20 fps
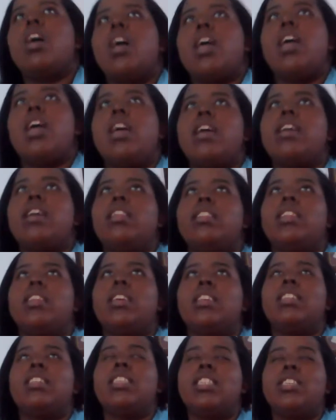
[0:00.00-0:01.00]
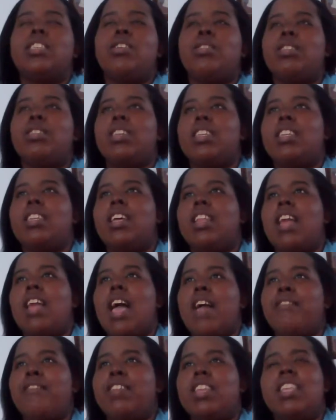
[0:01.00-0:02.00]
And then Cisco sitting there
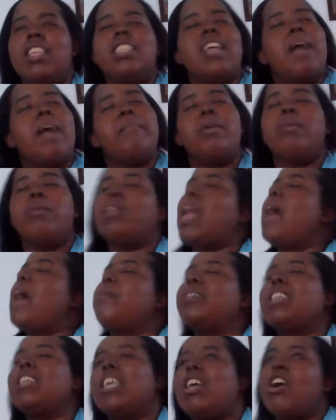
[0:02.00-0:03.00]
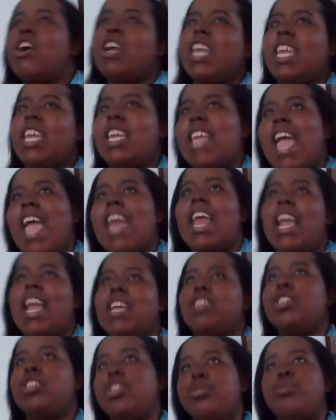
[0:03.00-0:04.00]
laughing, and Diamond was like, I was like, well, getting that
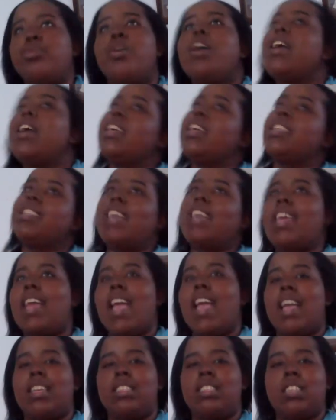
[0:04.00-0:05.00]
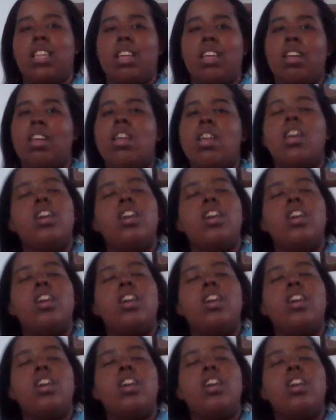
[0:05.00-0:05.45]
ass too. Dead ass. What?